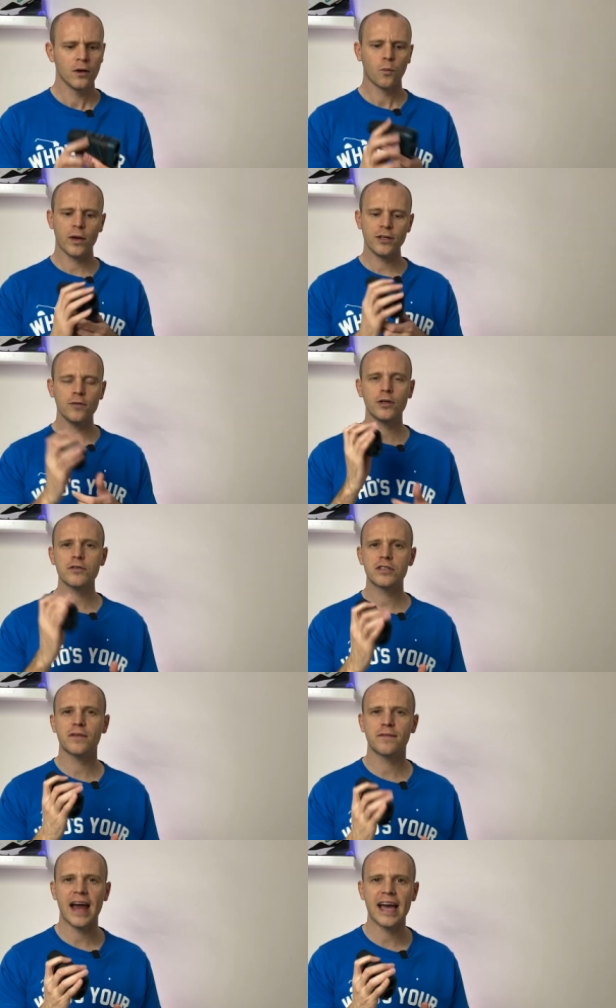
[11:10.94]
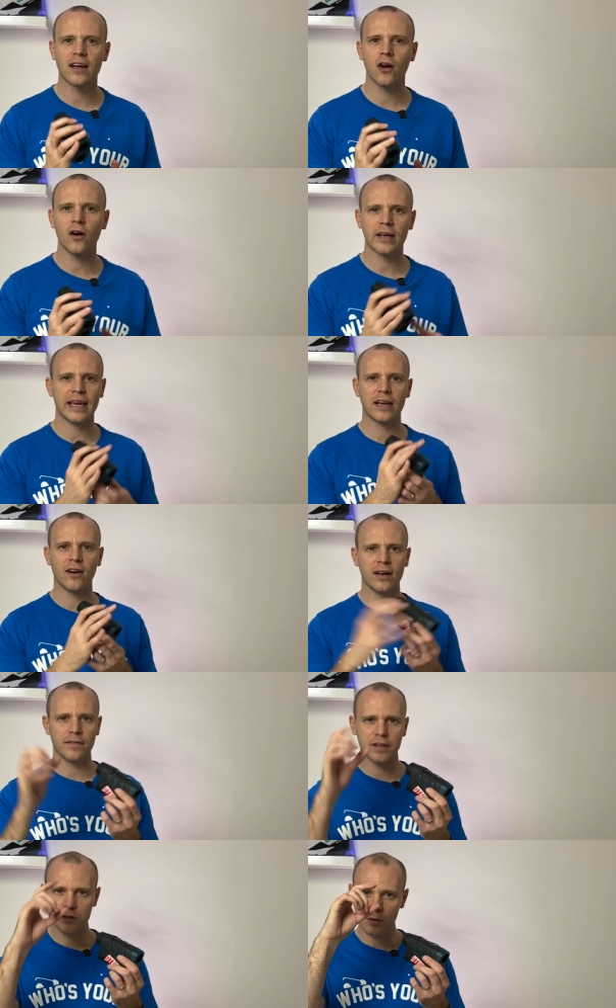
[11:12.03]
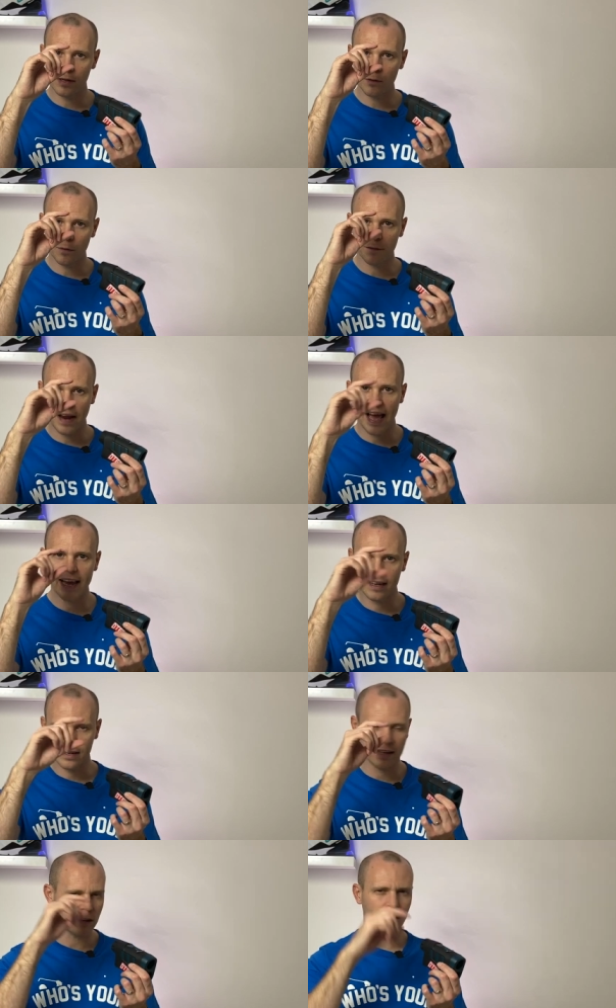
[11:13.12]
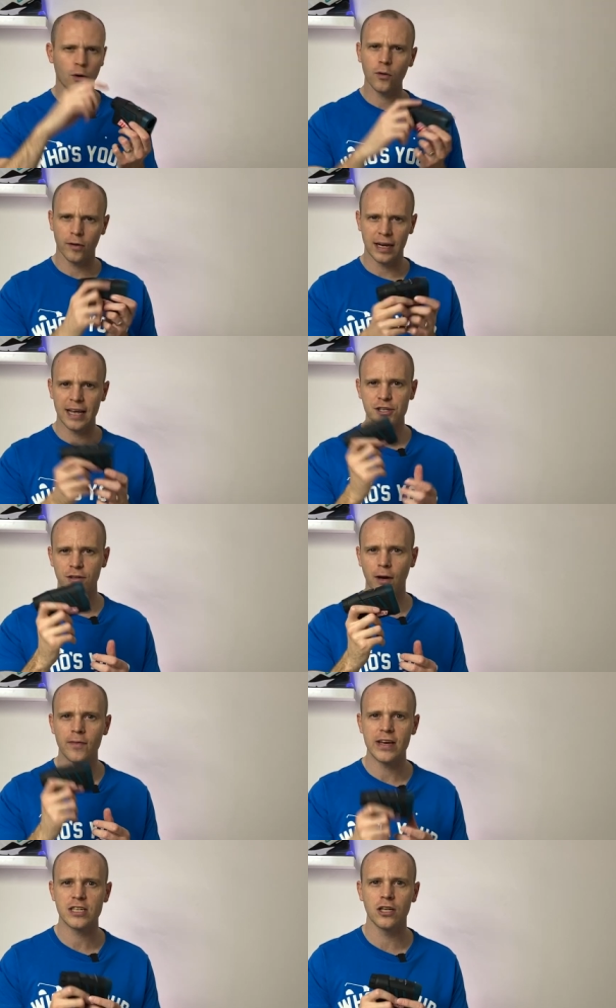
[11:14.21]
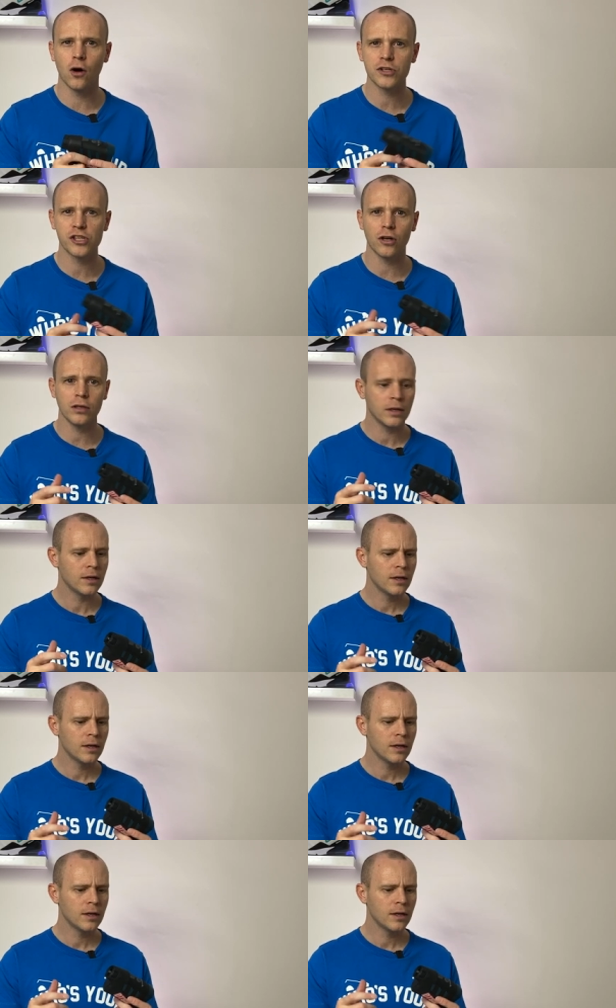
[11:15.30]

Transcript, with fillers: When you use the flag lock, it kind of gives you a little flag in the corner and lets you know that it's locked on